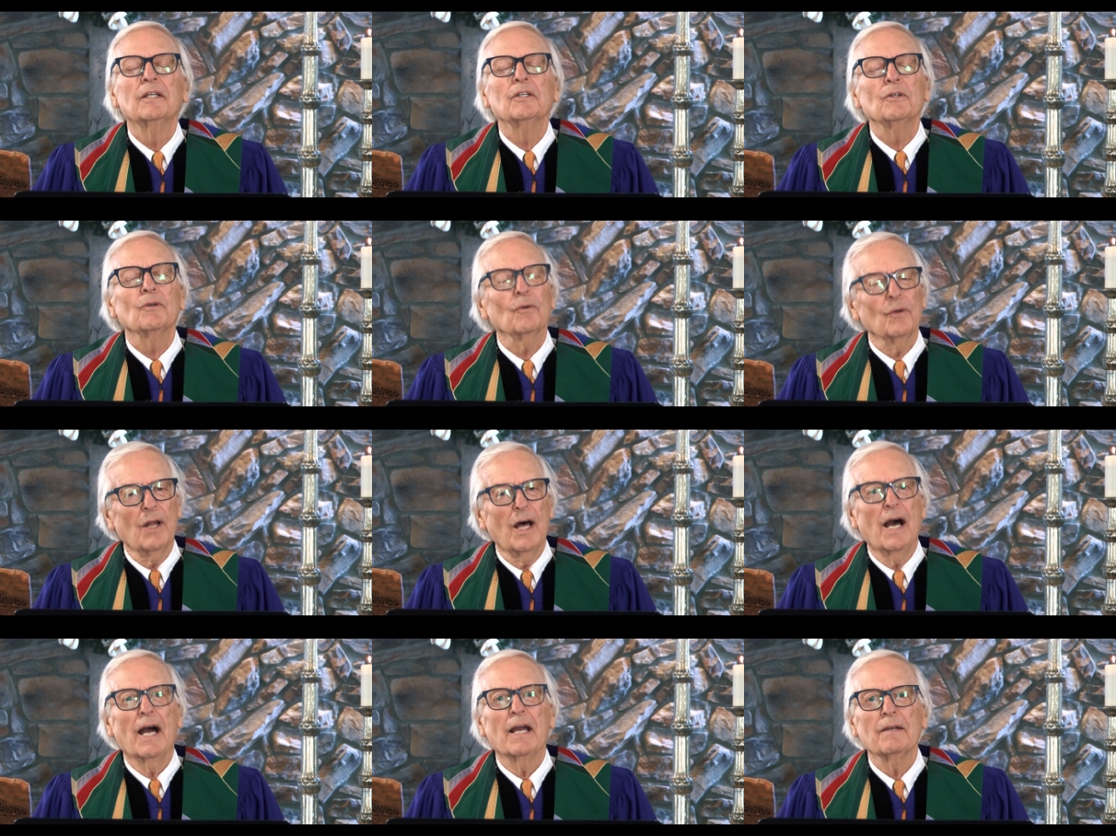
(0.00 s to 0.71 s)
your
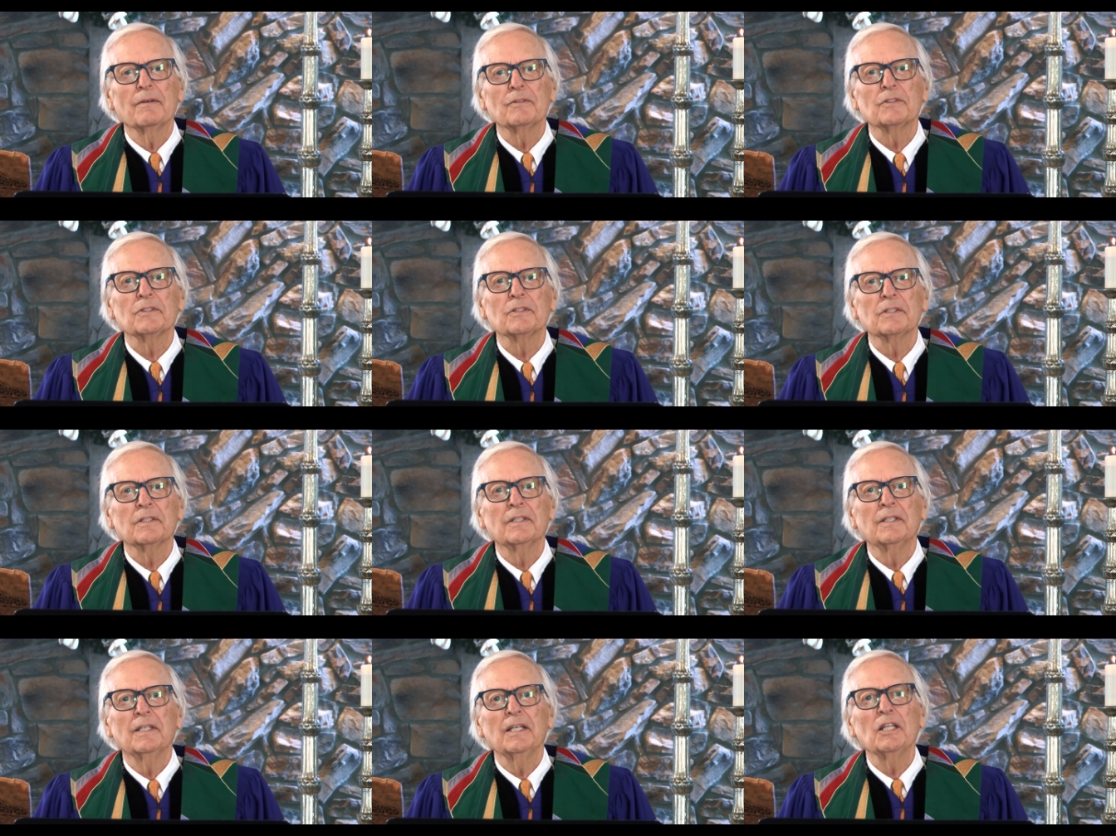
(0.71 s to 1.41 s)
lives
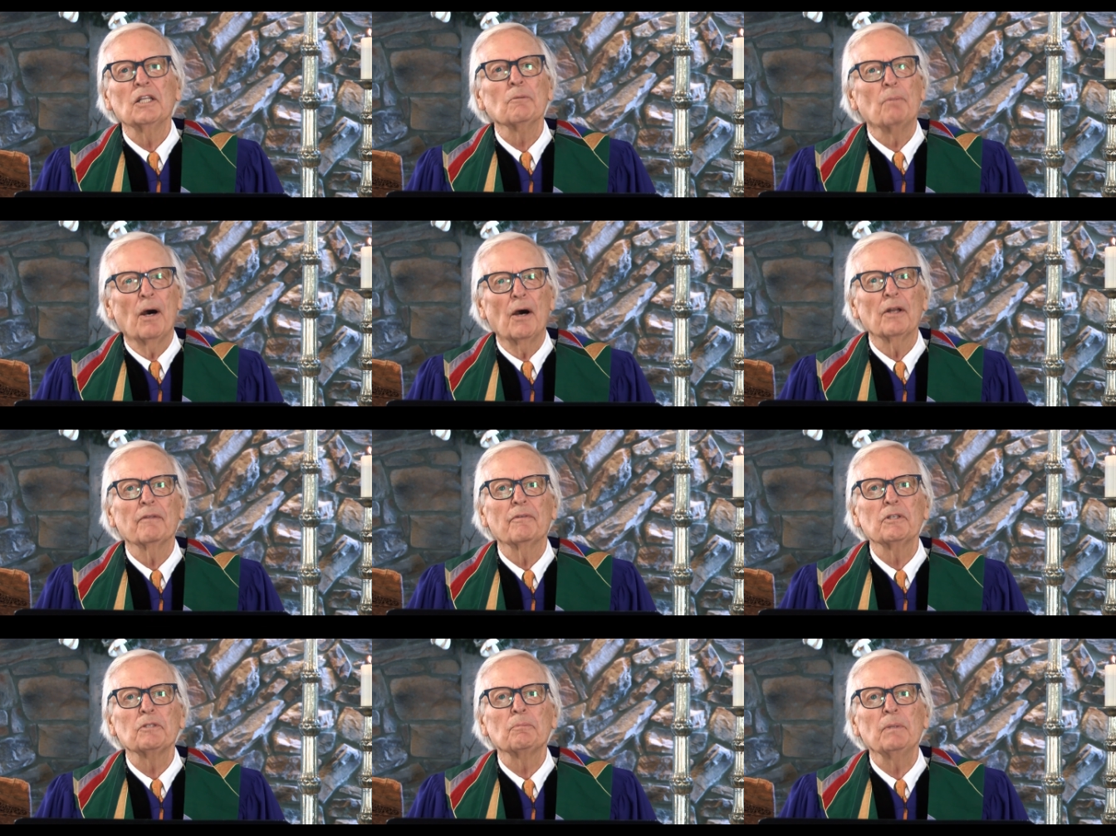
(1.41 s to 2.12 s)
in the bond
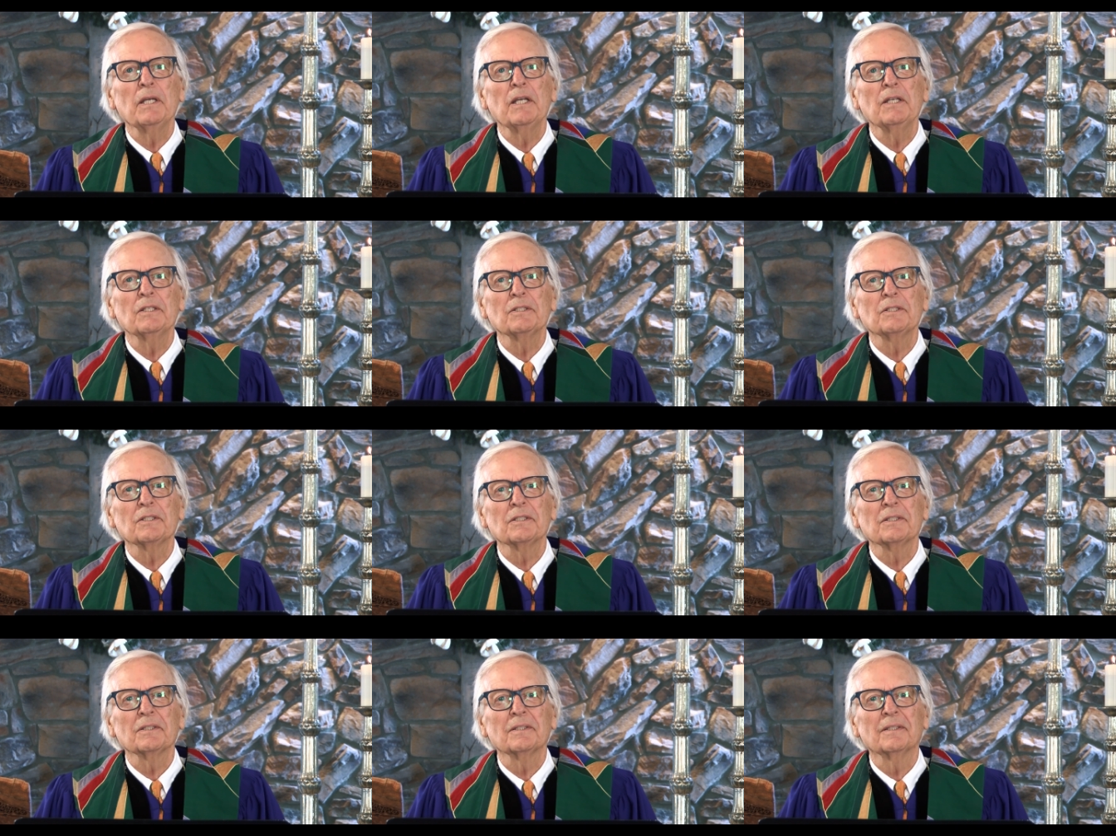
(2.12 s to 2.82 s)
of His peace.
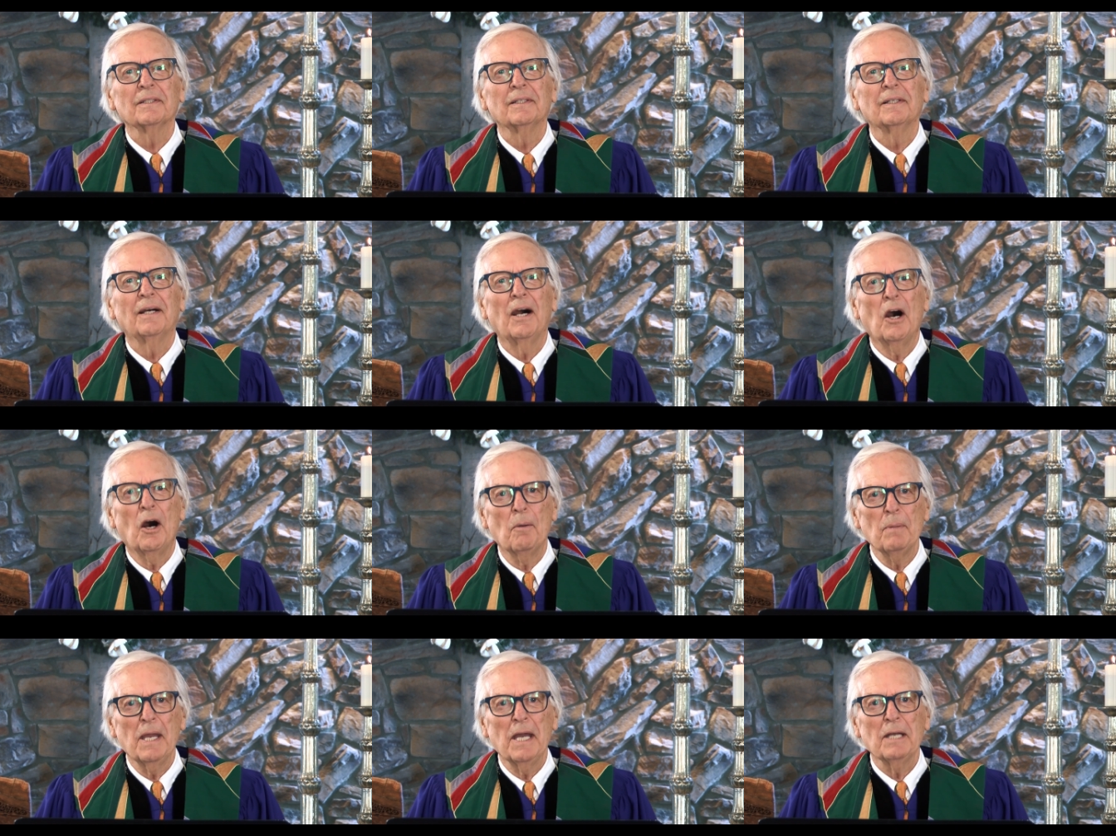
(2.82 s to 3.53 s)

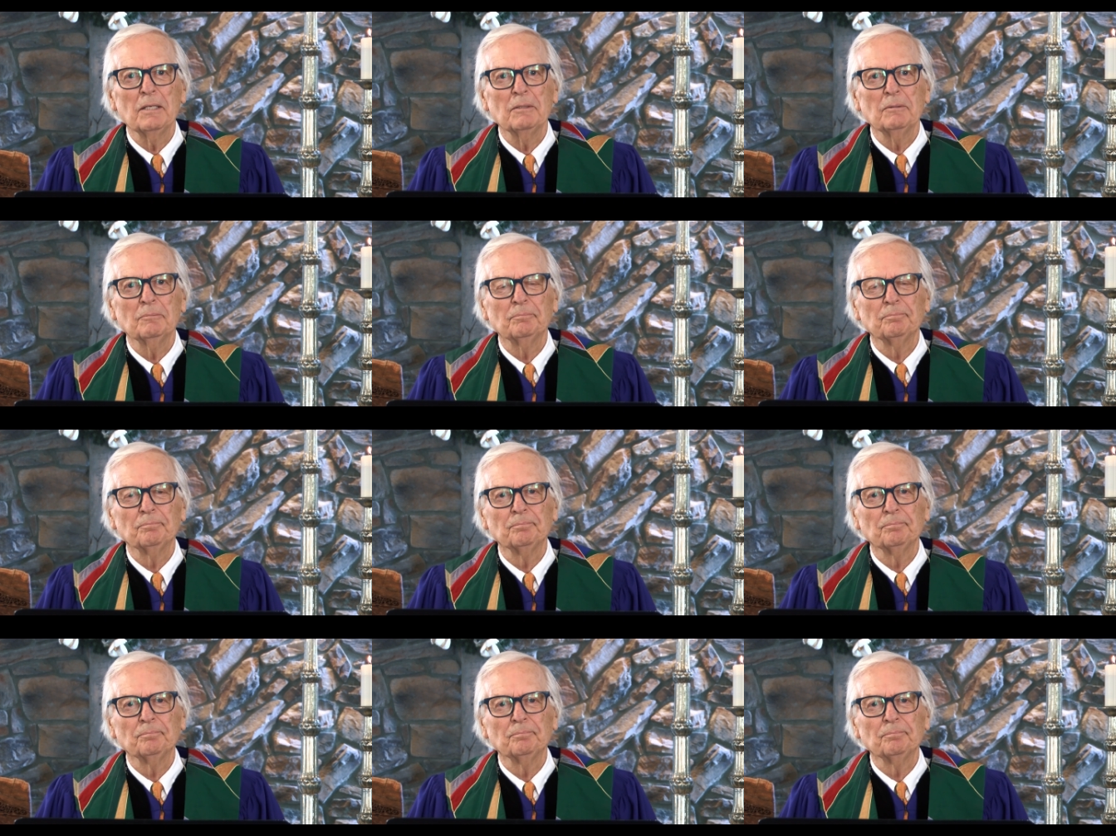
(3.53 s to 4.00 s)
Amen.